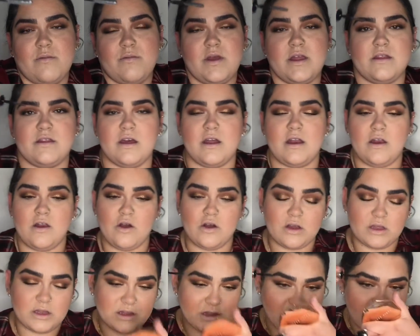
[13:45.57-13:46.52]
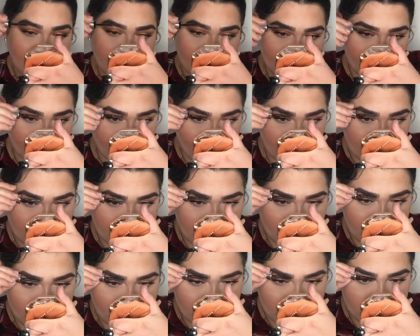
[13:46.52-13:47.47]
It's like longer side and short
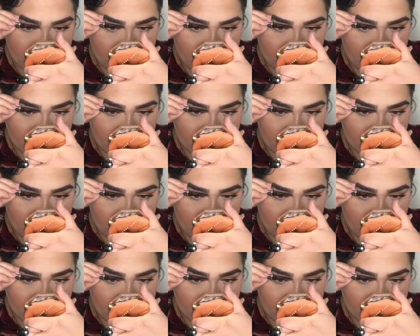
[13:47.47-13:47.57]
side.